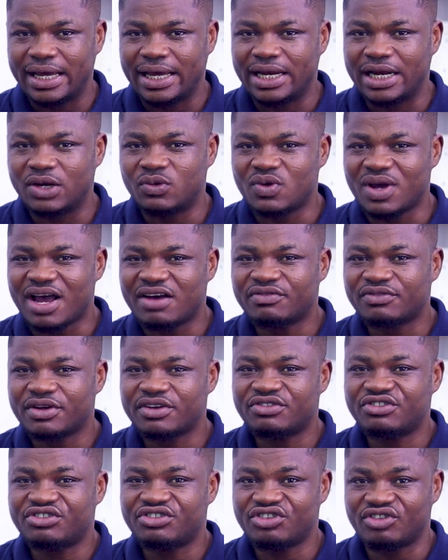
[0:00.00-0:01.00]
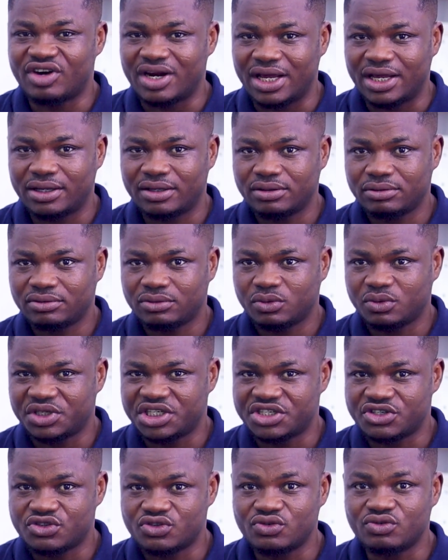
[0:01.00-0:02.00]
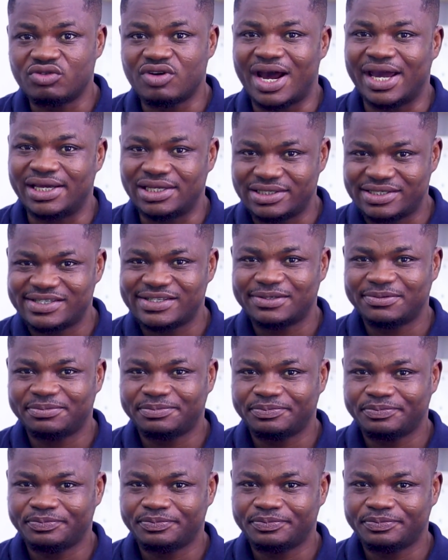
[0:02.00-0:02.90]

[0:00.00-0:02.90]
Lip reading: And then we have chre, which is to write.